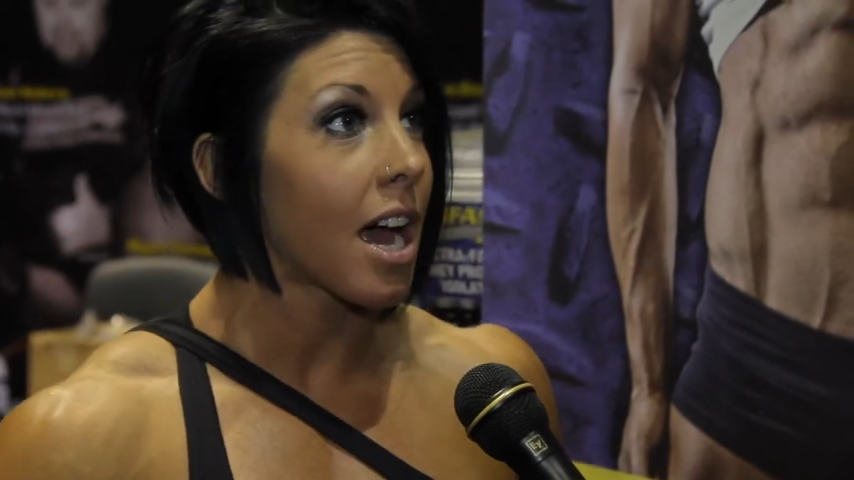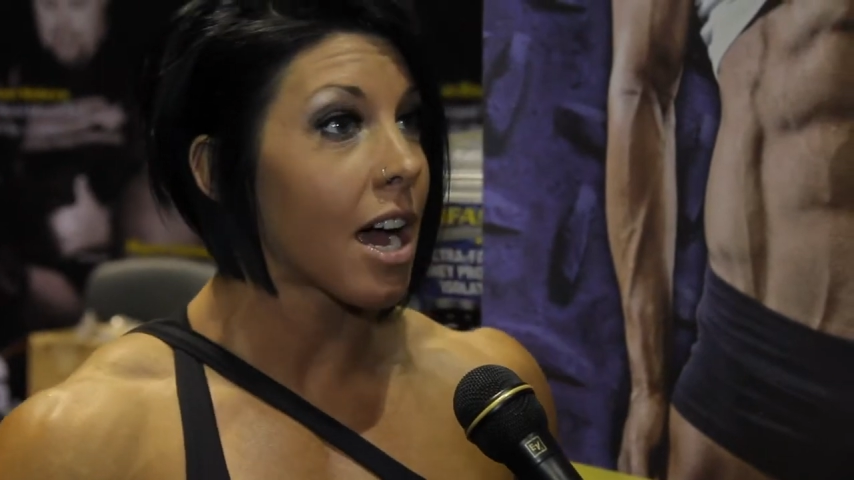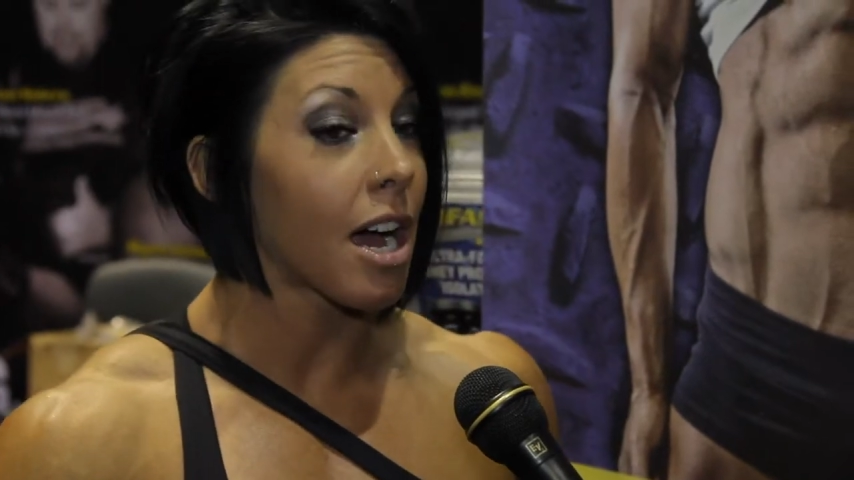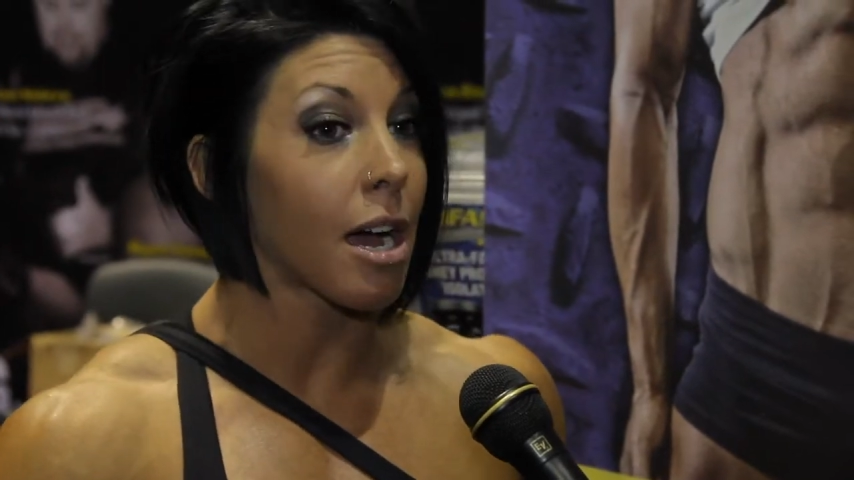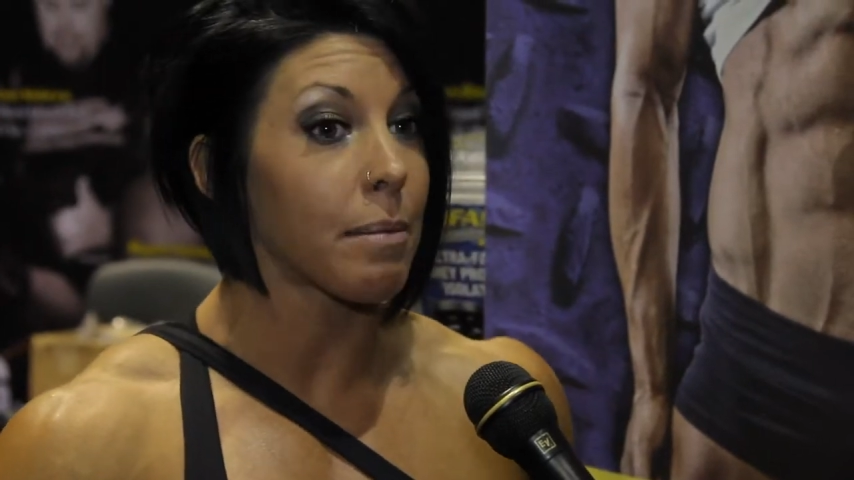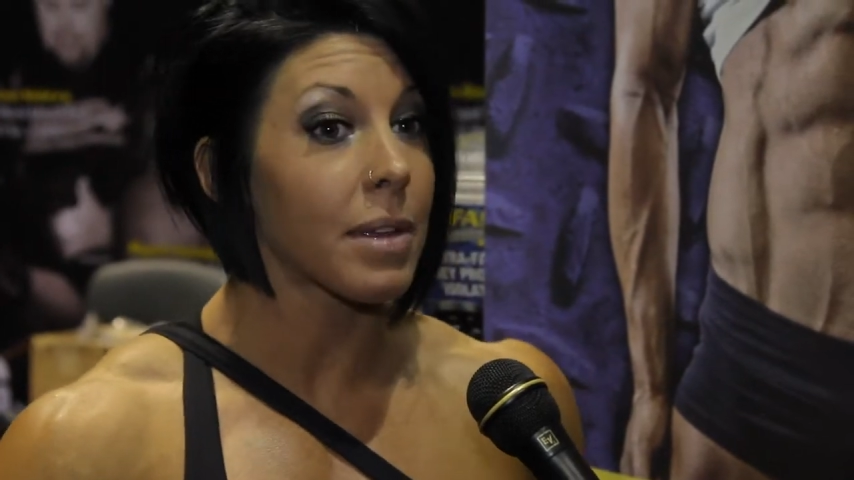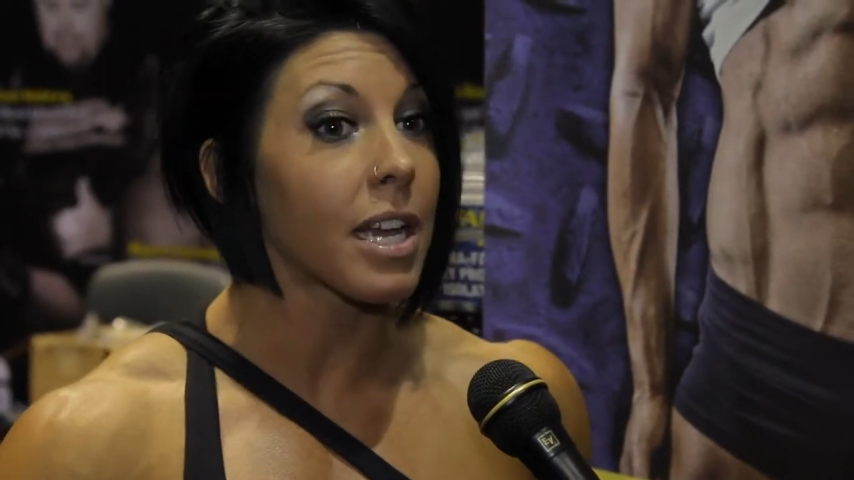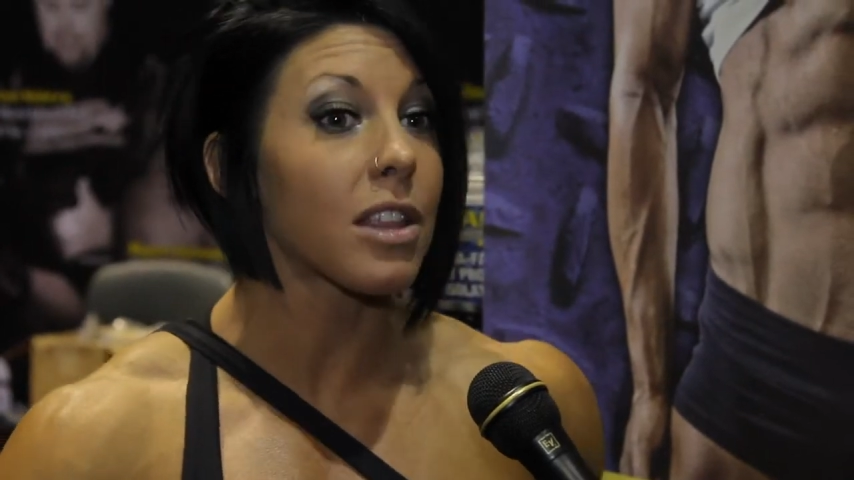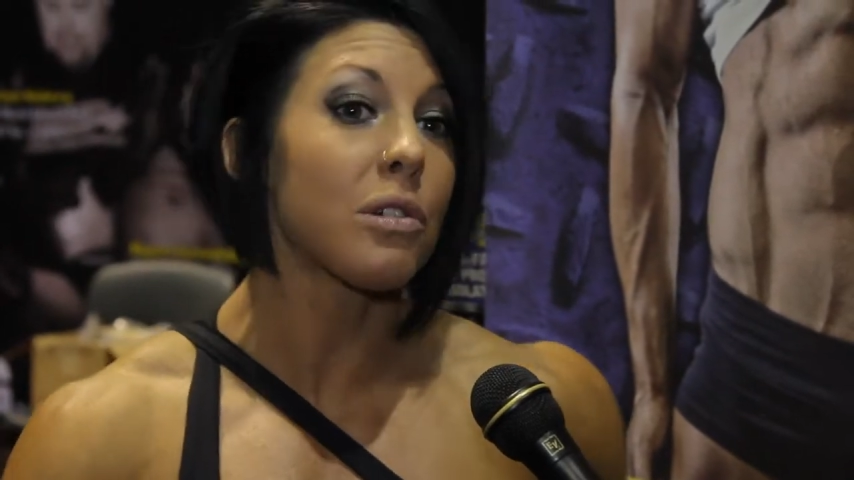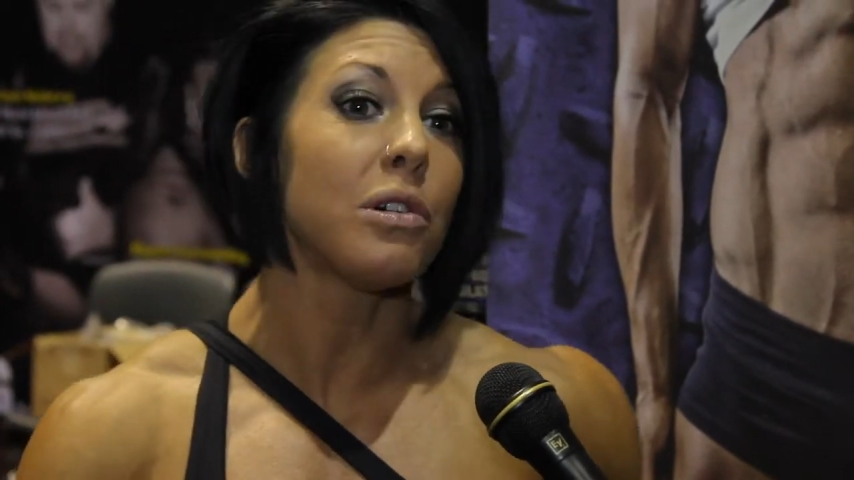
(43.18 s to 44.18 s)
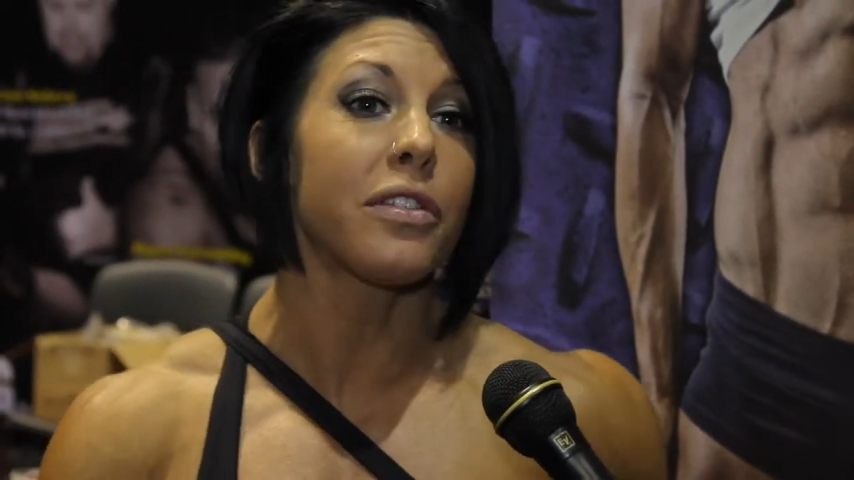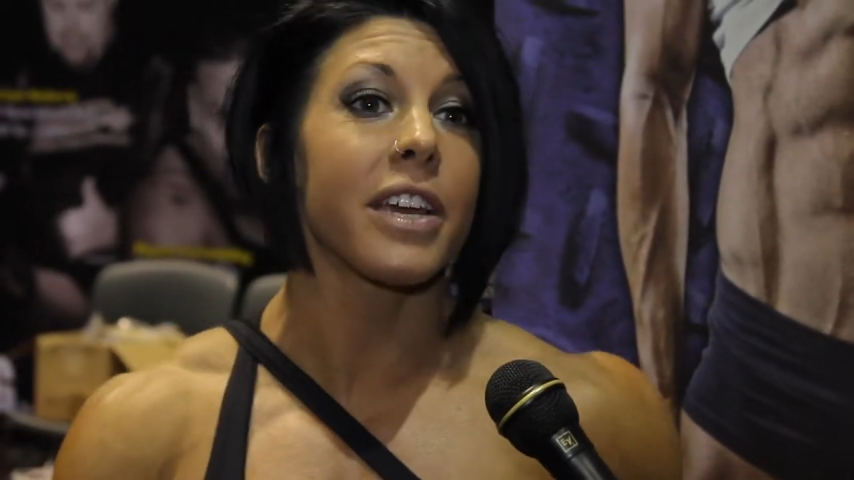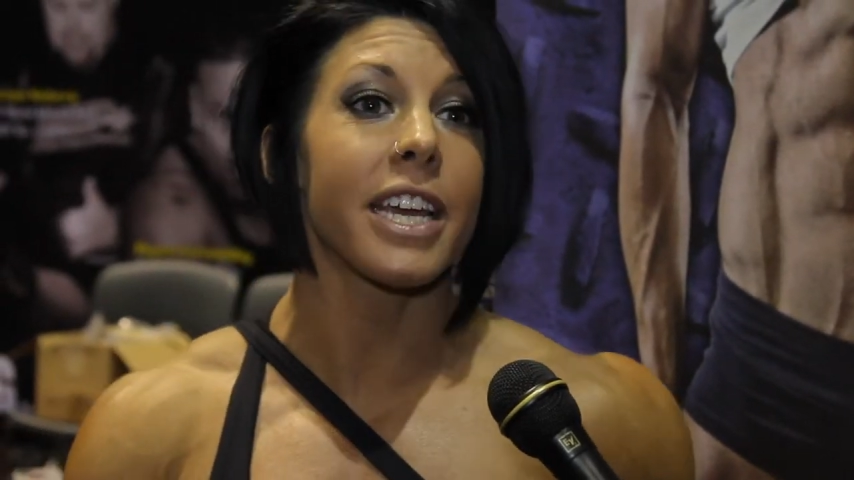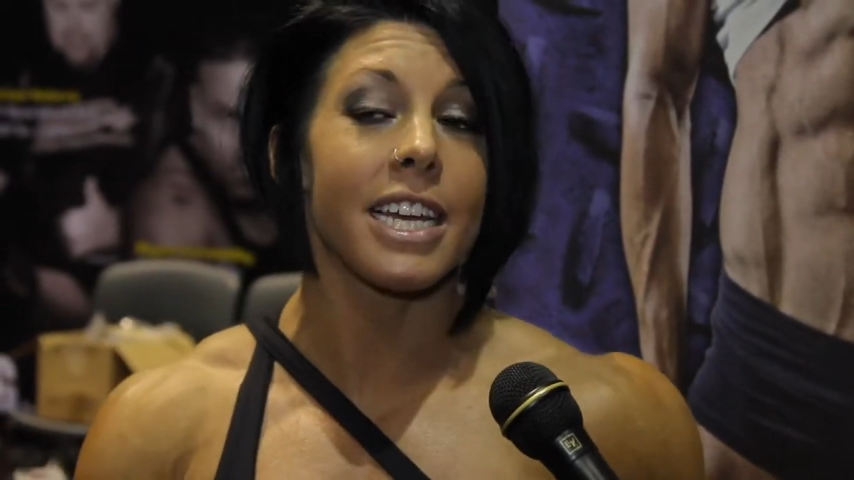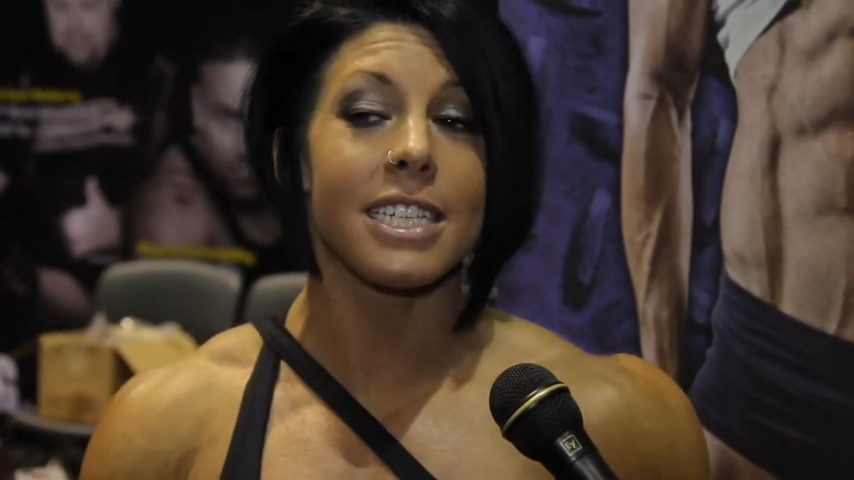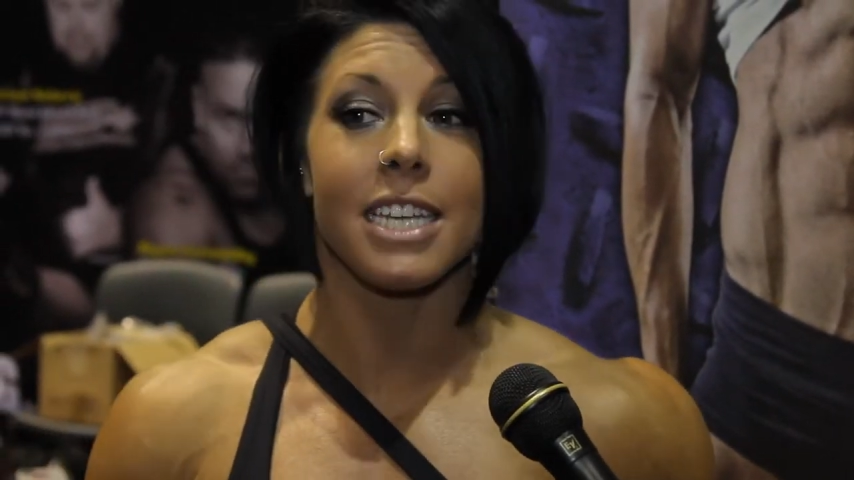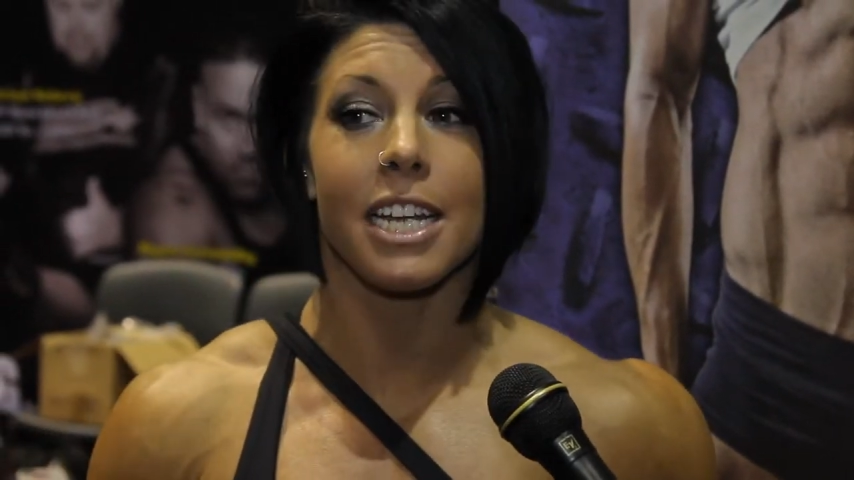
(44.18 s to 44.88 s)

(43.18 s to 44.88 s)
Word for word: Um, and the cool thing is,